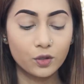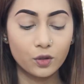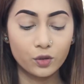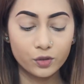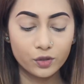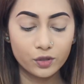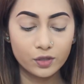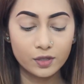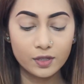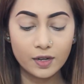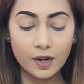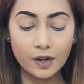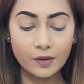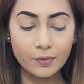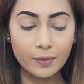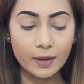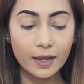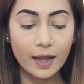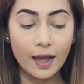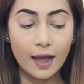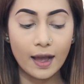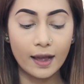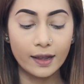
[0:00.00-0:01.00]
So to start
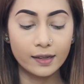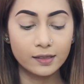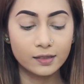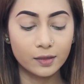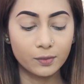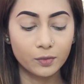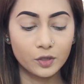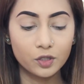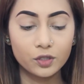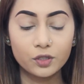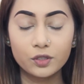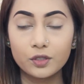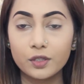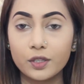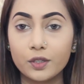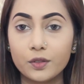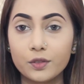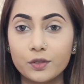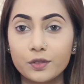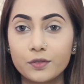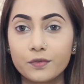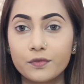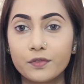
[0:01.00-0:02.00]
my eyes, I'm going to
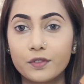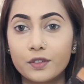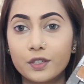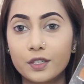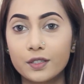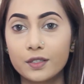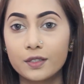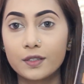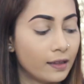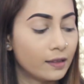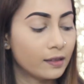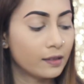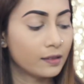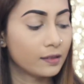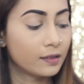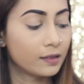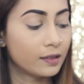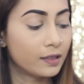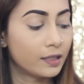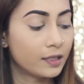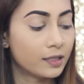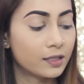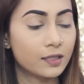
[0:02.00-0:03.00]
use first
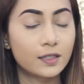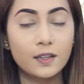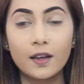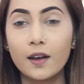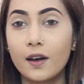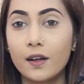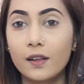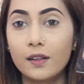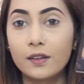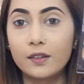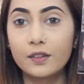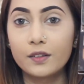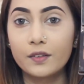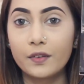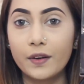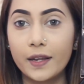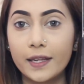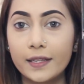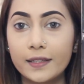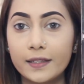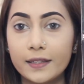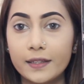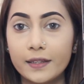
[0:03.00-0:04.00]
this color
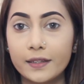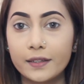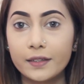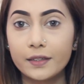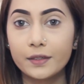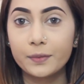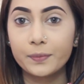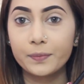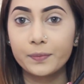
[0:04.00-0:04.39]
right here,